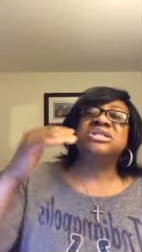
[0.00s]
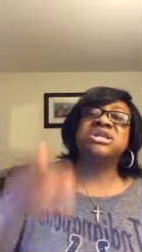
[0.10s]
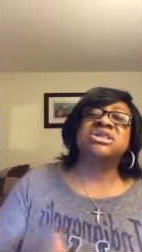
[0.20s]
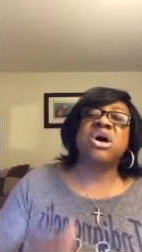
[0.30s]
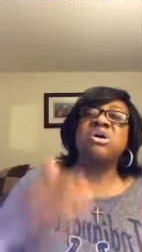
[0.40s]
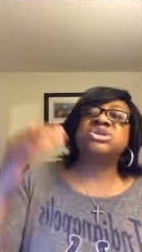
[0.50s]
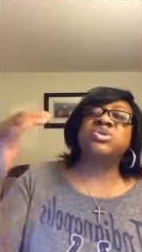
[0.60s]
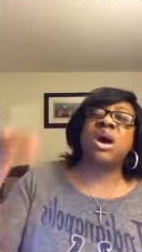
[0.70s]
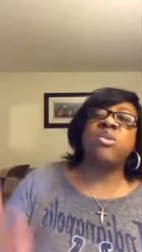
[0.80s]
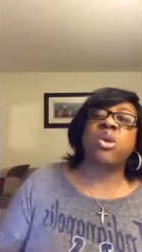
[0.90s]
to those
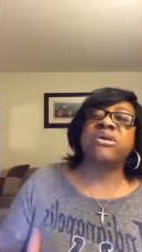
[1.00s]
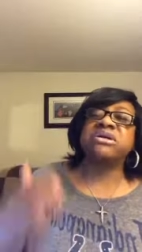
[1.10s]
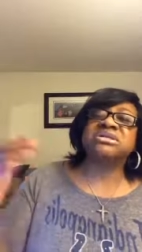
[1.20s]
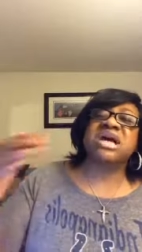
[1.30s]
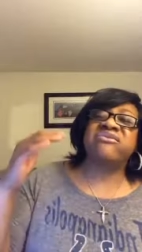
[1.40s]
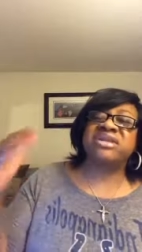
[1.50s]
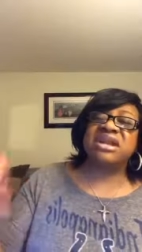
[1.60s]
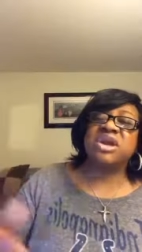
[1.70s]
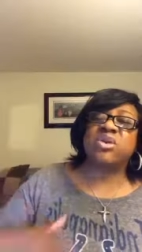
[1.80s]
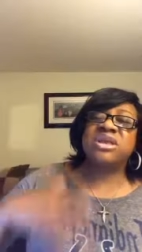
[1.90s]
who are workers of
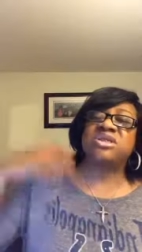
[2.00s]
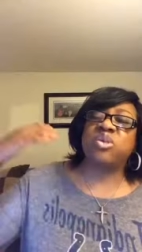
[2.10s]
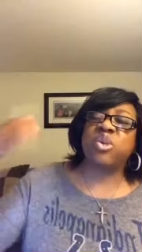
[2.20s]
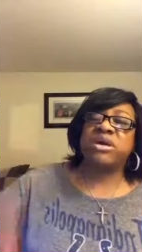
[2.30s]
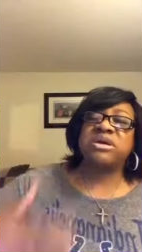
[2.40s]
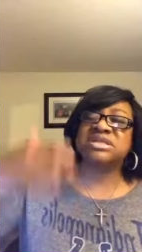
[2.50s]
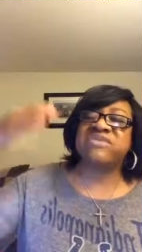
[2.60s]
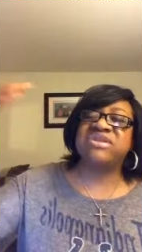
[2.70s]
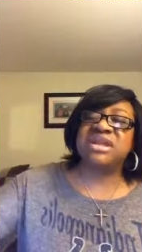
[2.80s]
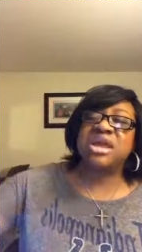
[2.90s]
iniquity, the workers
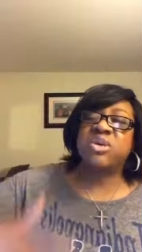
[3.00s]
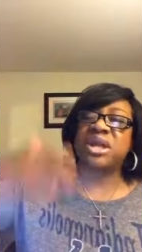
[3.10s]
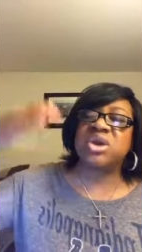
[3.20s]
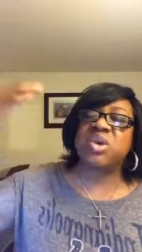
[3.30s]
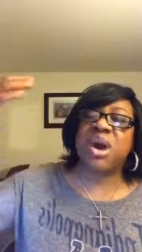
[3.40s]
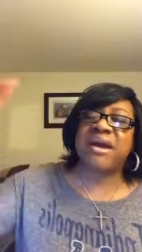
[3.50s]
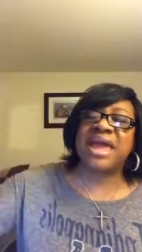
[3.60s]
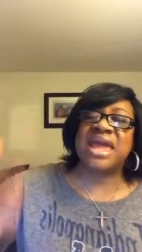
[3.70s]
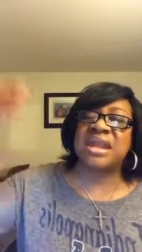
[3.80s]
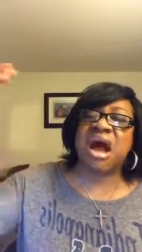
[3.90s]
of iniquity who are
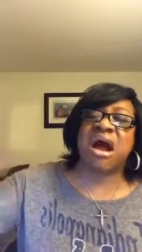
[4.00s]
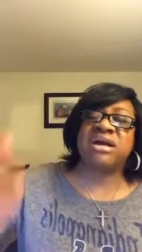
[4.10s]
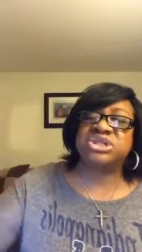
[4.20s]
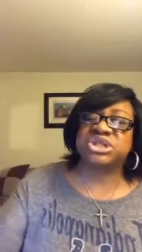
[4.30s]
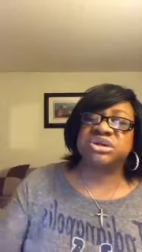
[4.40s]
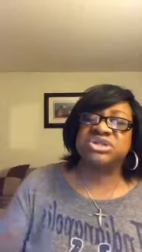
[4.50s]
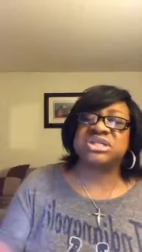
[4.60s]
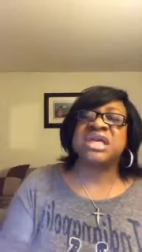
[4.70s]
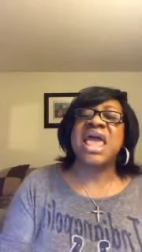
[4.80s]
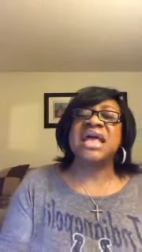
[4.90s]
in our
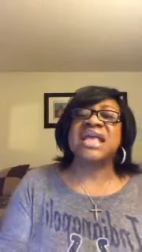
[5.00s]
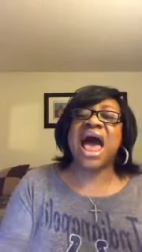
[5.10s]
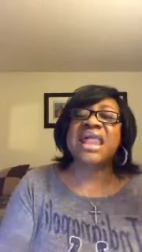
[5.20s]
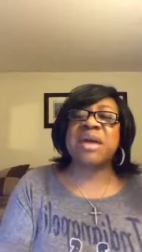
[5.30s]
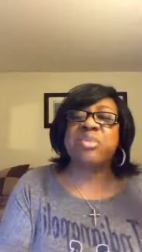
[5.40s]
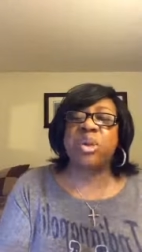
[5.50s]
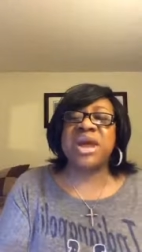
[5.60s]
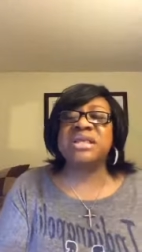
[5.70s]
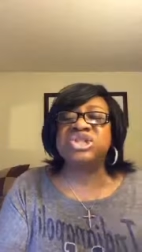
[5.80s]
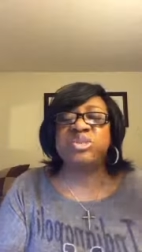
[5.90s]
churches, God, I
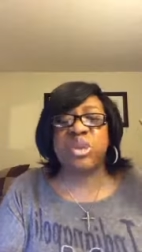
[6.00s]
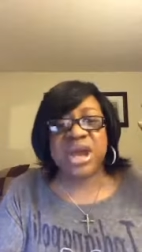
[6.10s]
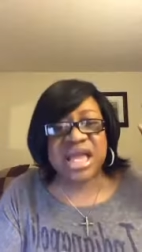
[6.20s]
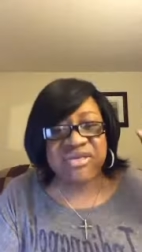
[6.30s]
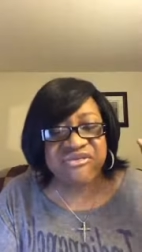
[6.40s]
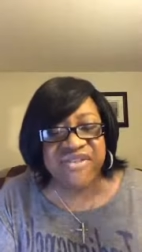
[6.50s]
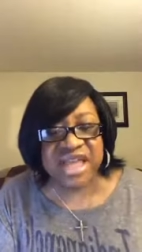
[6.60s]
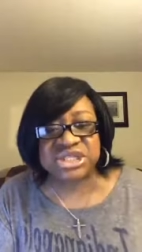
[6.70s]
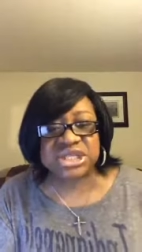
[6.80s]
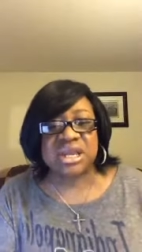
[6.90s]
pray that you bring
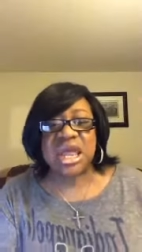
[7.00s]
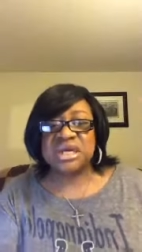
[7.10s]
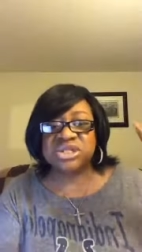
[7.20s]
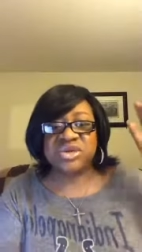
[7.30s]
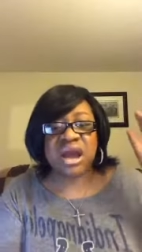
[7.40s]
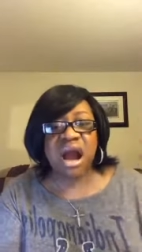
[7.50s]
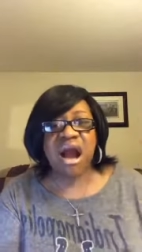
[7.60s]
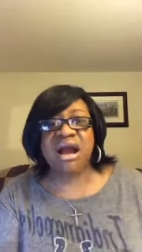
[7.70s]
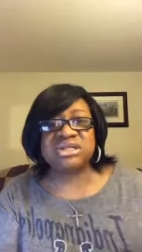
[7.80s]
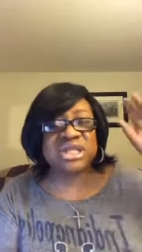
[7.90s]
conviction to their
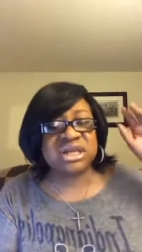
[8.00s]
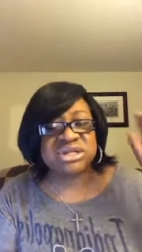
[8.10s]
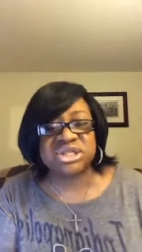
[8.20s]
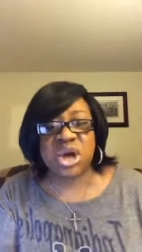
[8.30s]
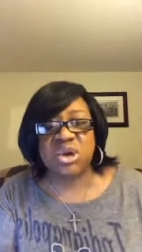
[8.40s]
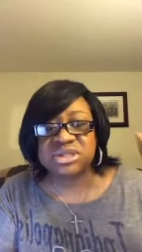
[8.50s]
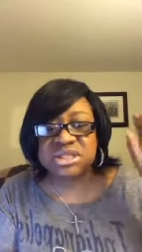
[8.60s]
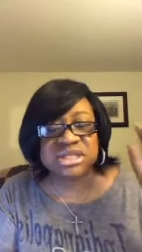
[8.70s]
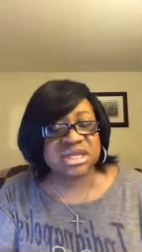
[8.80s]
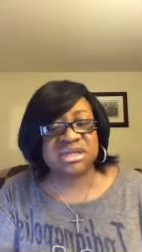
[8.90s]
hearts, to their souls,
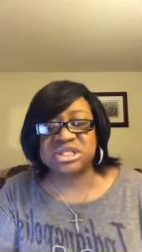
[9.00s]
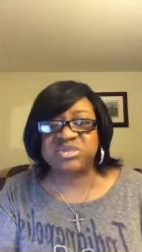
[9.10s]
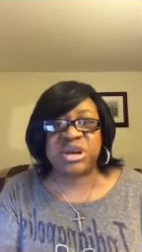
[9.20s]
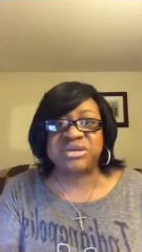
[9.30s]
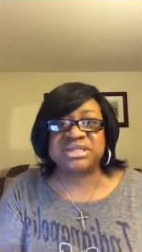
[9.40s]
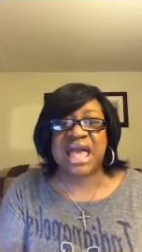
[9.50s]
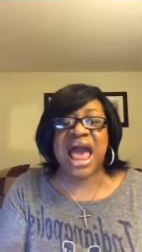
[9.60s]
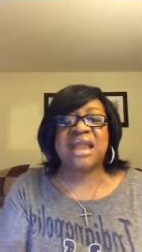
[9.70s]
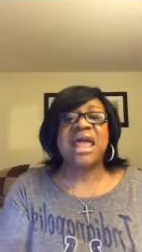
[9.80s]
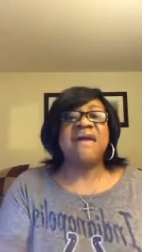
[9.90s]
and to their spirits,
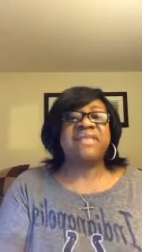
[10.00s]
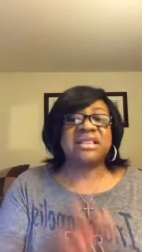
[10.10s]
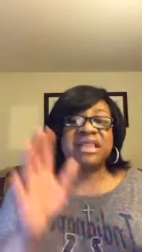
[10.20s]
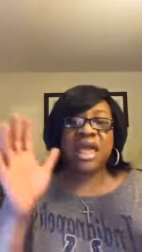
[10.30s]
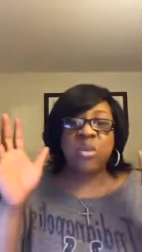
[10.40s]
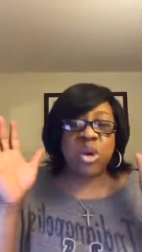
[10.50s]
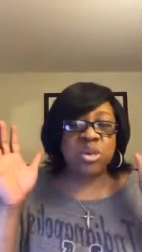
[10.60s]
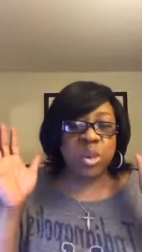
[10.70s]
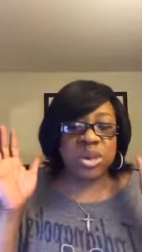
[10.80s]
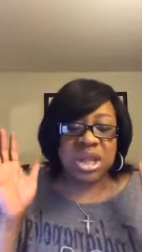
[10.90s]
God, that they
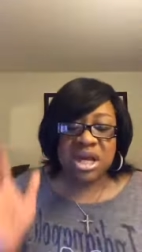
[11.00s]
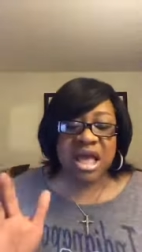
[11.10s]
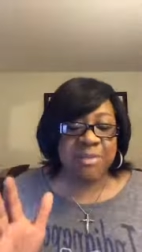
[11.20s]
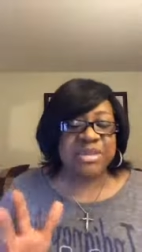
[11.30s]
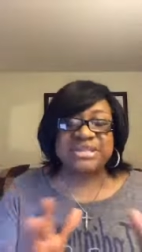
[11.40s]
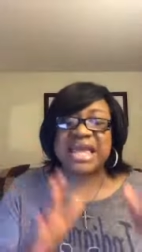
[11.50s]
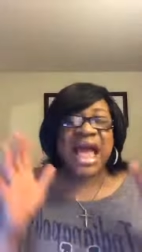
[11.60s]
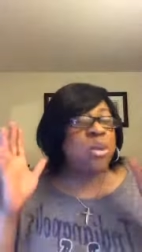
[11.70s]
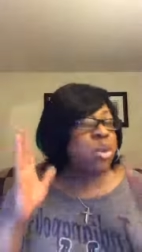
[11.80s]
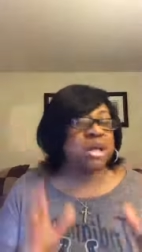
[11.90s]
will look up and say,
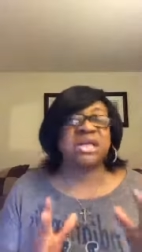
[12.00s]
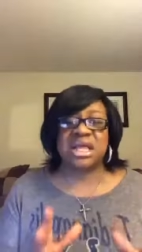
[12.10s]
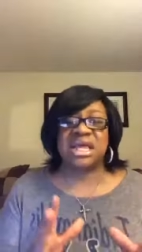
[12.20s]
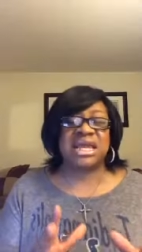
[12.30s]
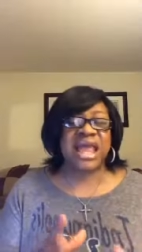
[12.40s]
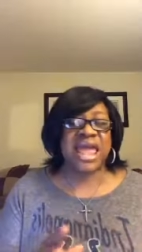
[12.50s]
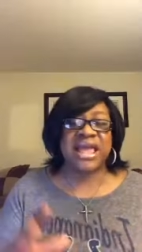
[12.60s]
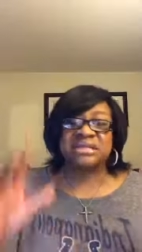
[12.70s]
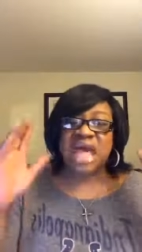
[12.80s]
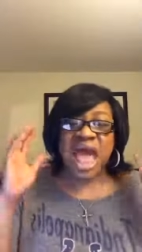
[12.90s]
I want clean
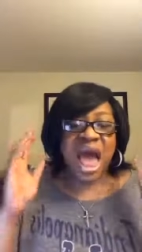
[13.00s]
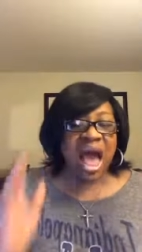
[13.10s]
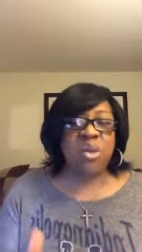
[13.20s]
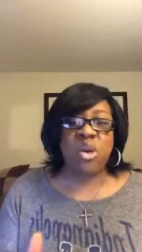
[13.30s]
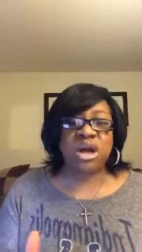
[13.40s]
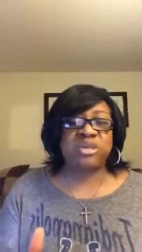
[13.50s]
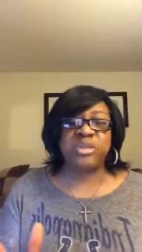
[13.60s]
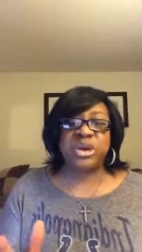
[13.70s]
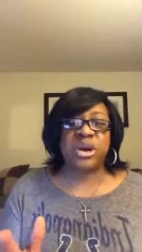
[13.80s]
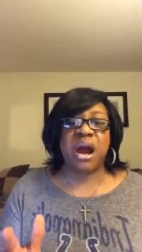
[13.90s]
hands, I want a
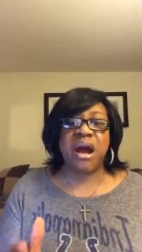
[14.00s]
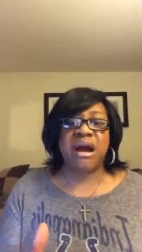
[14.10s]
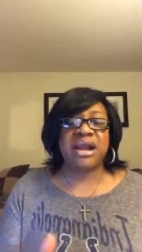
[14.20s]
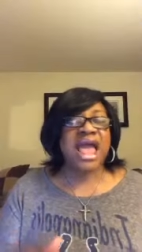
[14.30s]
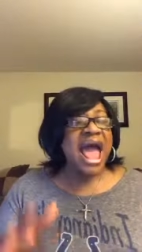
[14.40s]
pure heart,